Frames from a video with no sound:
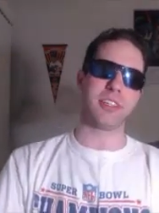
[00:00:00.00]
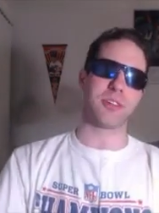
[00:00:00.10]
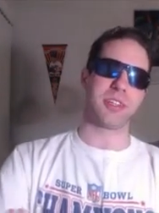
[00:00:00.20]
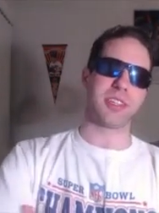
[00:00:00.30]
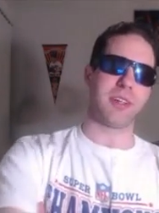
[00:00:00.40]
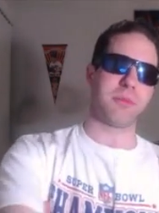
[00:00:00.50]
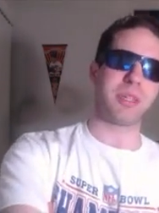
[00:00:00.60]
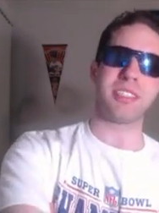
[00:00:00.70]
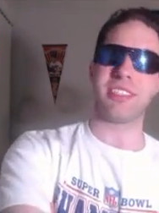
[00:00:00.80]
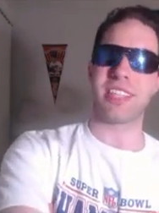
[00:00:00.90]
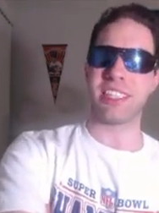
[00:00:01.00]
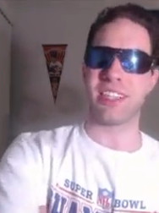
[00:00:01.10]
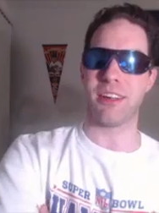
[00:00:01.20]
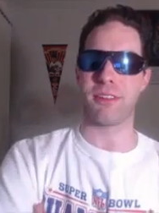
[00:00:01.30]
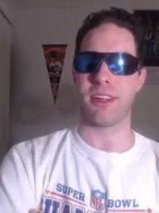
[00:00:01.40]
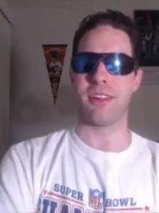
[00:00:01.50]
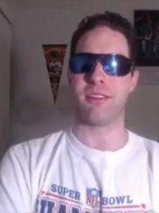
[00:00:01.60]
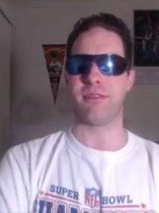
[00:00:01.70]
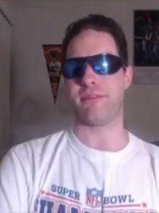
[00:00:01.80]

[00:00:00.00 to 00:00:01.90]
during the presentation of the